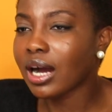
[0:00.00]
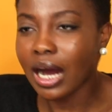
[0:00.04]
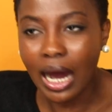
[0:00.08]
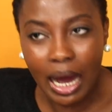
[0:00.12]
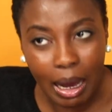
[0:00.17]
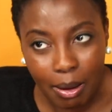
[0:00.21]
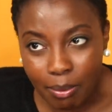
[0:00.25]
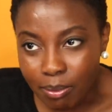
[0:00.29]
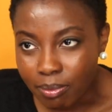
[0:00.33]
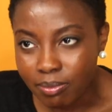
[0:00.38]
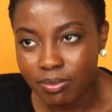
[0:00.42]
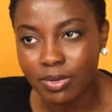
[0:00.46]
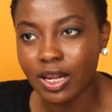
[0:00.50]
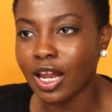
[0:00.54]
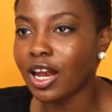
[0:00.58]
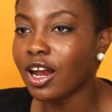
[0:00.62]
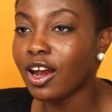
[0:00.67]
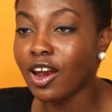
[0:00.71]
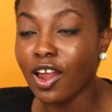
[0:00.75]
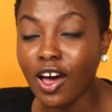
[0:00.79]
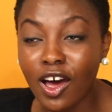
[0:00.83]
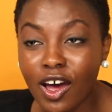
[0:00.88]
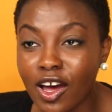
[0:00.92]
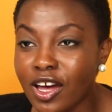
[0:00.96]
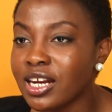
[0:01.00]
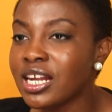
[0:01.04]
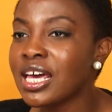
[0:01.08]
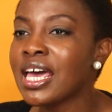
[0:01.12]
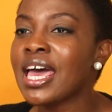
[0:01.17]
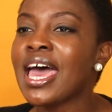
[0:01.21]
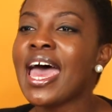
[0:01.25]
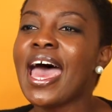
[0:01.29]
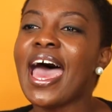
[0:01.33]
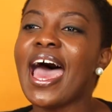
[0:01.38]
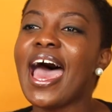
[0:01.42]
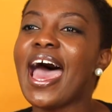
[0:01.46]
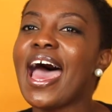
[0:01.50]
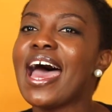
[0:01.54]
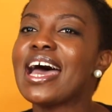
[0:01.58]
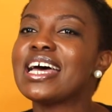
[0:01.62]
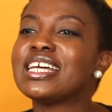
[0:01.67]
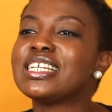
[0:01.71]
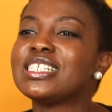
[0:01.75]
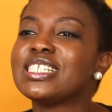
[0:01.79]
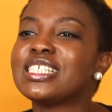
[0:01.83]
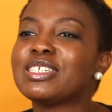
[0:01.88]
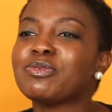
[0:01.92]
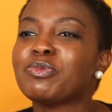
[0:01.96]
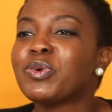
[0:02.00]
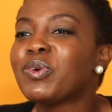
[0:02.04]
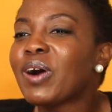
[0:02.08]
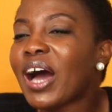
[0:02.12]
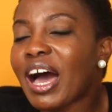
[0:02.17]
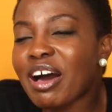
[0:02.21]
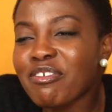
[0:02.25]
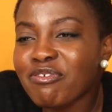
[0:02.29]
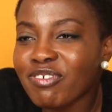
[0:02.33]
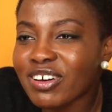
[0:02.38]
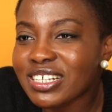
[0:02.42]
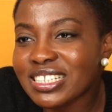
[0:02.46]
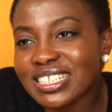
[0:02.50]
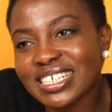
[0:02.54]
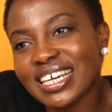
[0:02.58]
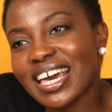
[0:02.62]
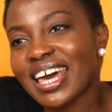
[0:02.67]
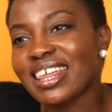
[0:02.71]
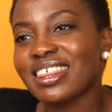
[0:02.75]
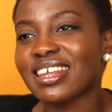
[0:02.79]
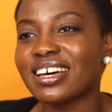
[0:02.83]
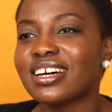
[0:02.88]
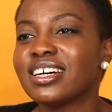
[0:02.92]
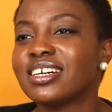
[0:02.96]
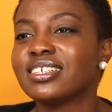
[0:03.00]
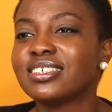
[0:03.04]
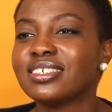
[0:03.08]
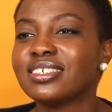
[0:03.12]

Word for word: come, learn, and we'll have fun together.